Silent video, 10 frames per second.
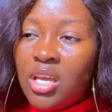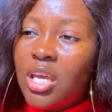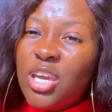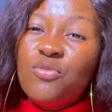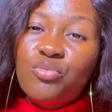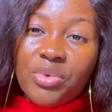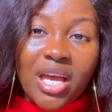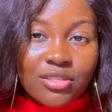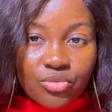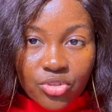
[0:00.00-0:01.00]
even me
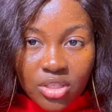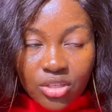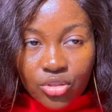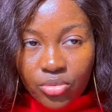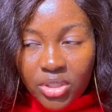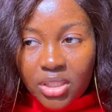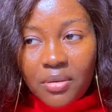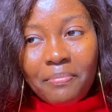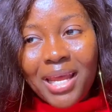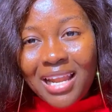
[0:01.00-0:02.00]
as a research queen,
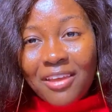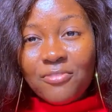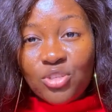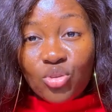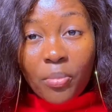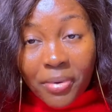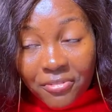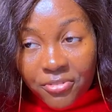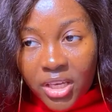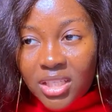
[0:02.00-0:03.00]
my life is not
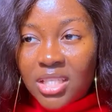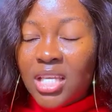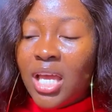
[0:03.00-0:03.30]
perfect,